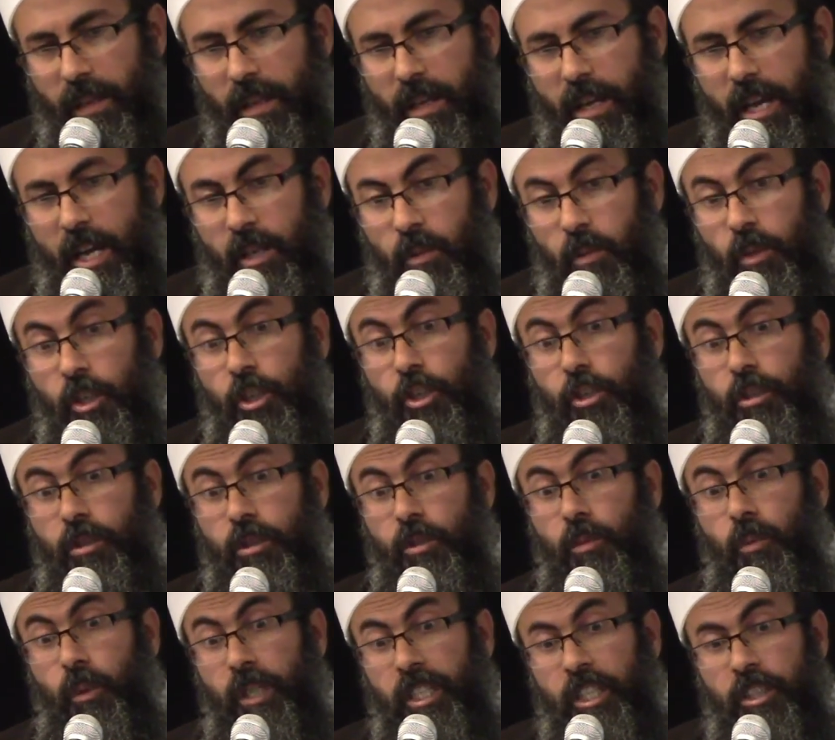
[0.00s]
And
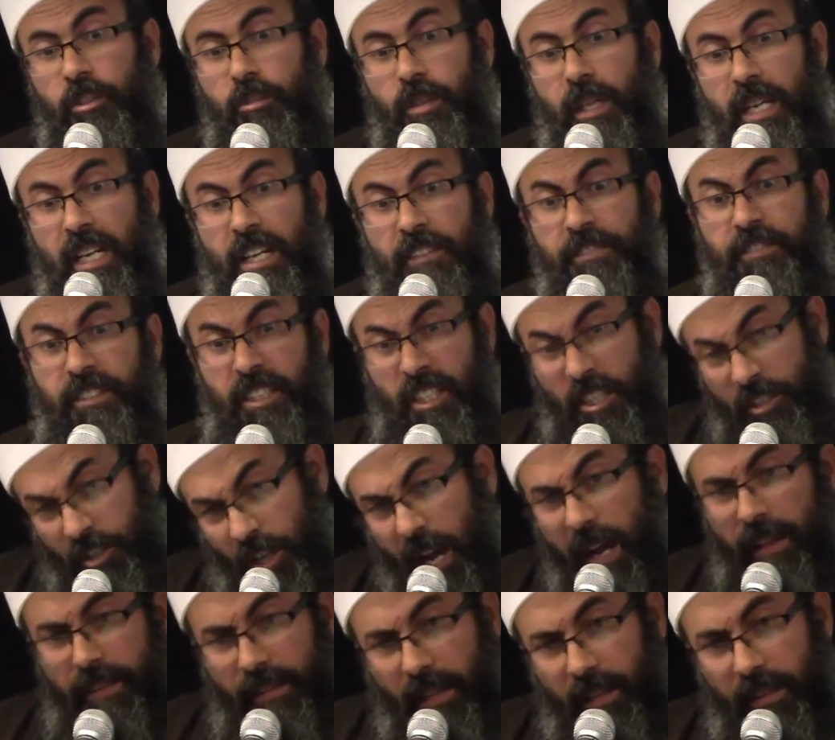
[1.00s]
we need to lift each
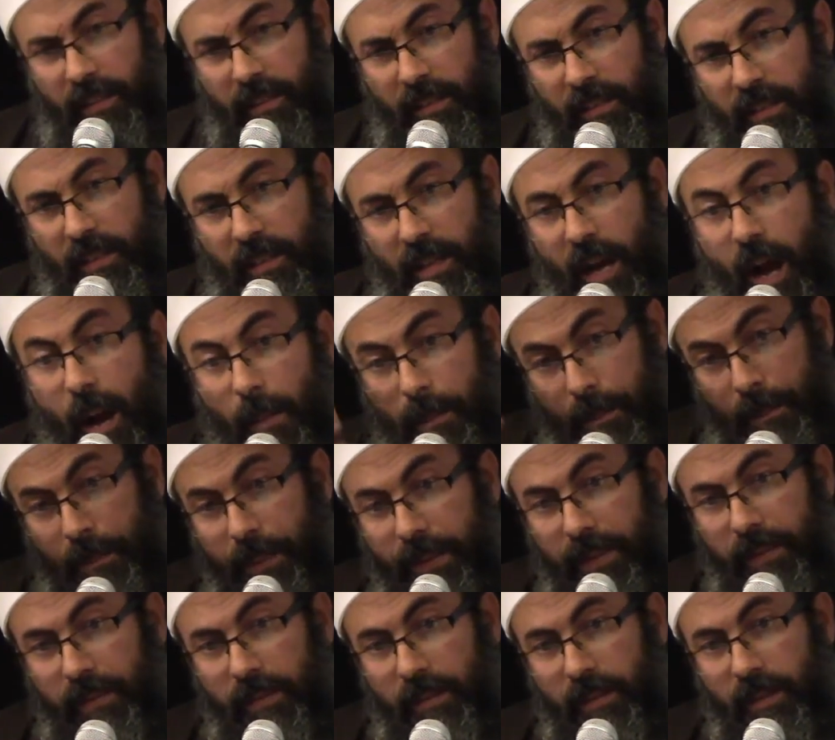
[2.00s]
other up
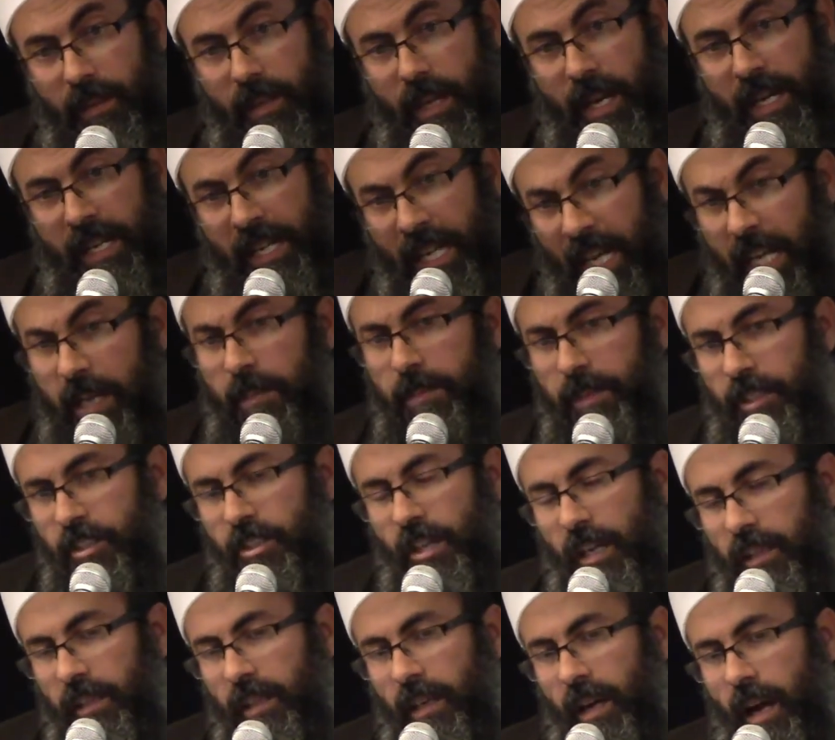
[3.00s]
and help each
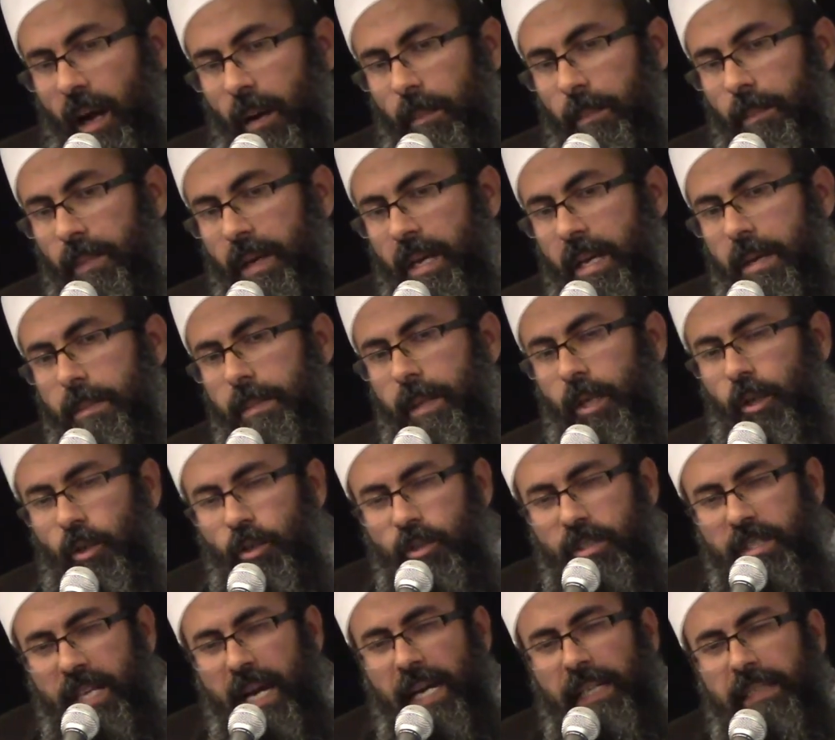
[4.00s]
other up.
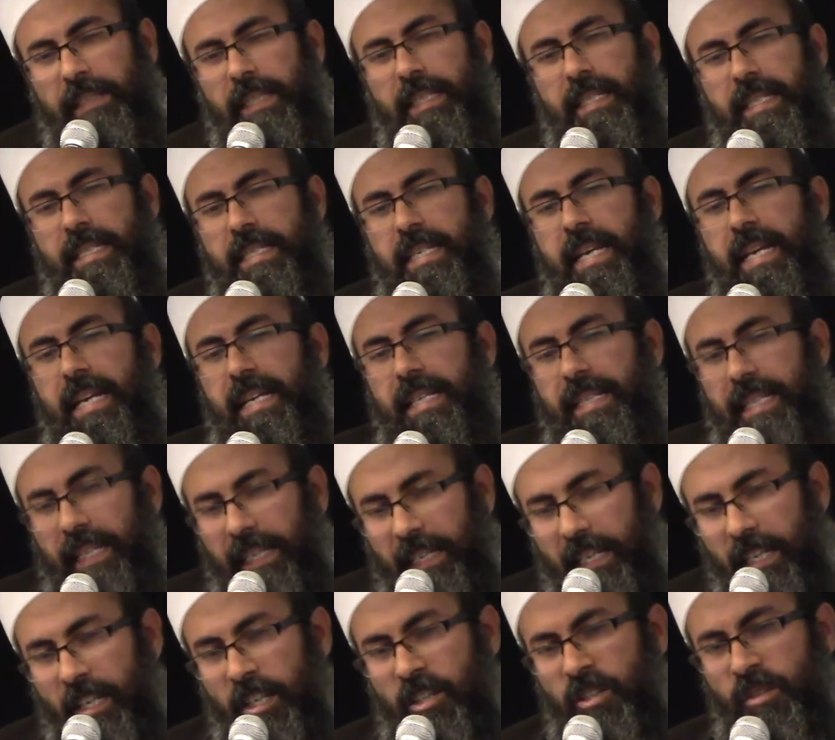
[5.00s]
Because that is the
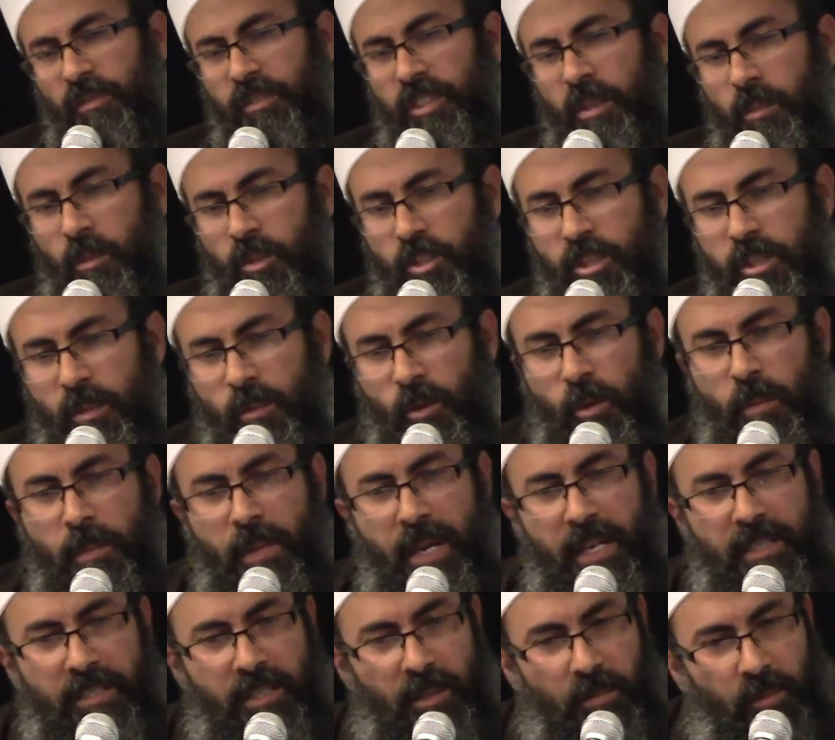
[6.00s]
case of the Muslim
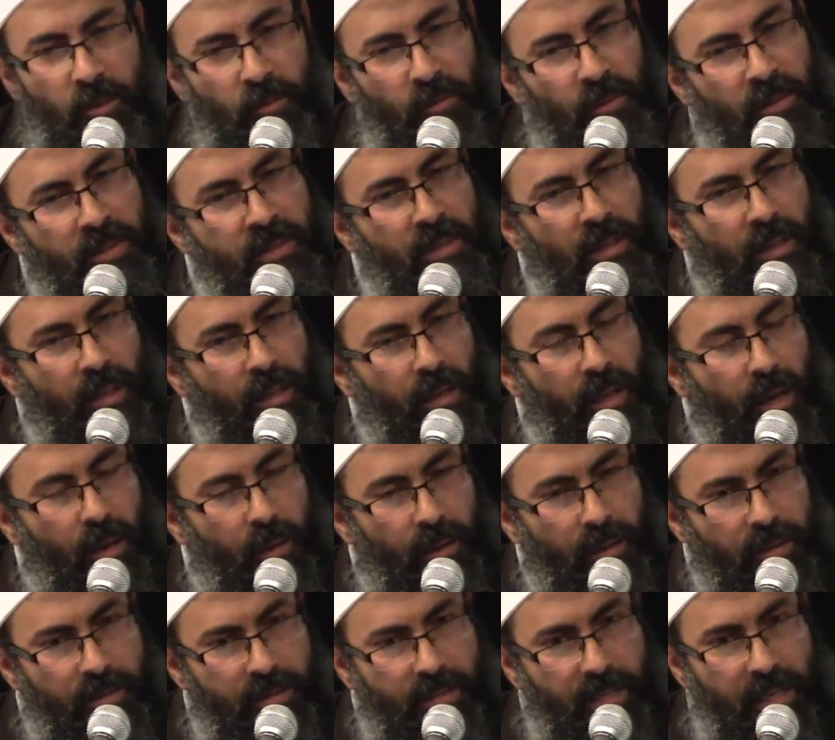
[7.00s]
Ummah, as the Prophet
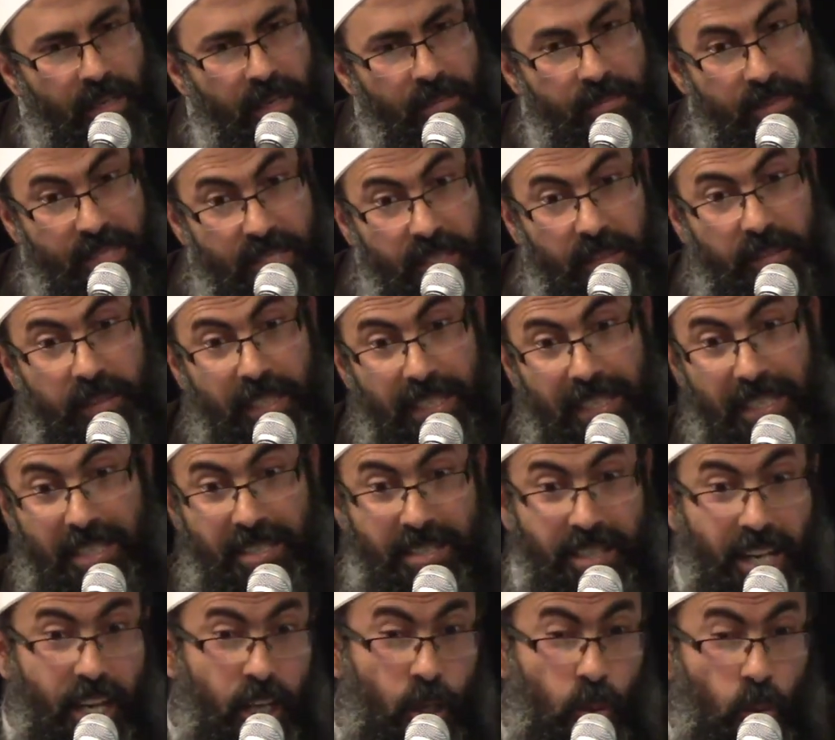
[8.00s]
Sallallahu Alaihi Wasallam said.
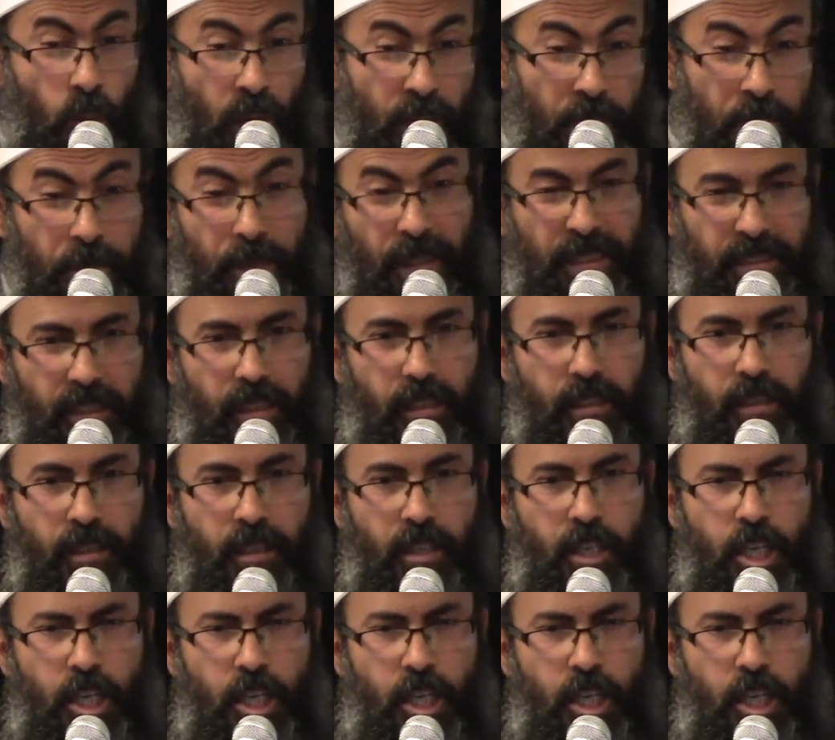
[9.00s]
It's like one body.